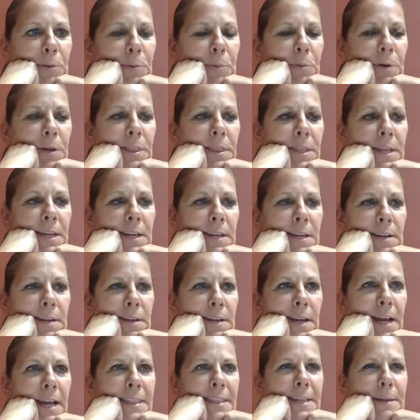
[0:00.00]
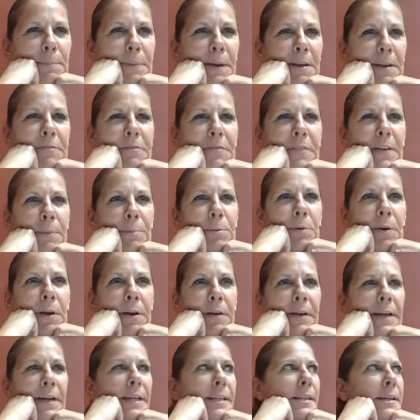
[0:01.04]
within i think by
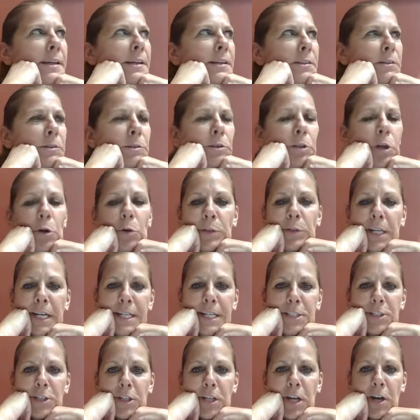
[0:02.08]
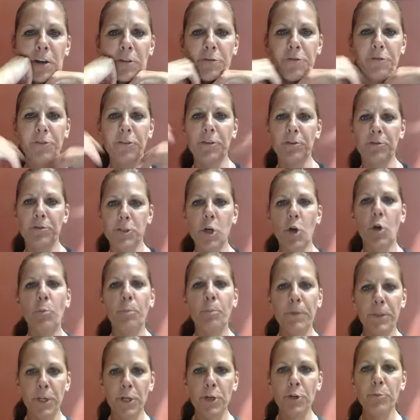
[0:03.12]
february the loan that i took out for to
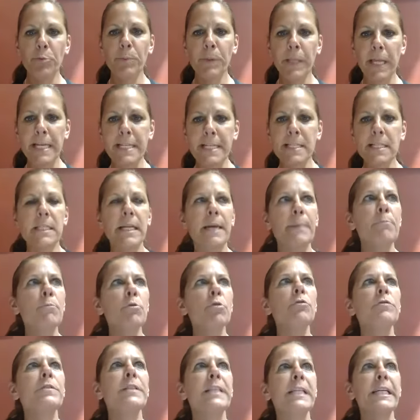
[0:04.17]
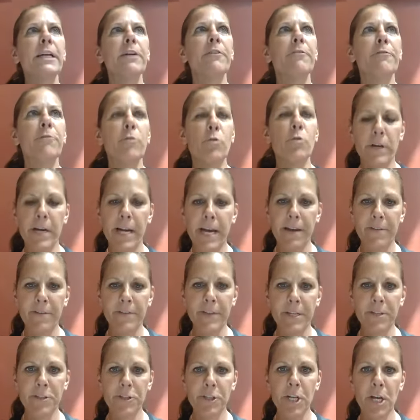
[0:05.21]
open the new place because i moved here four and a half
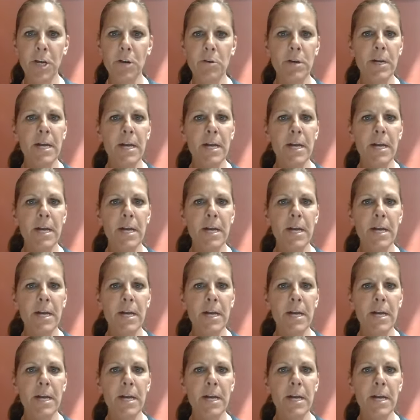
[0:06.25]
years ago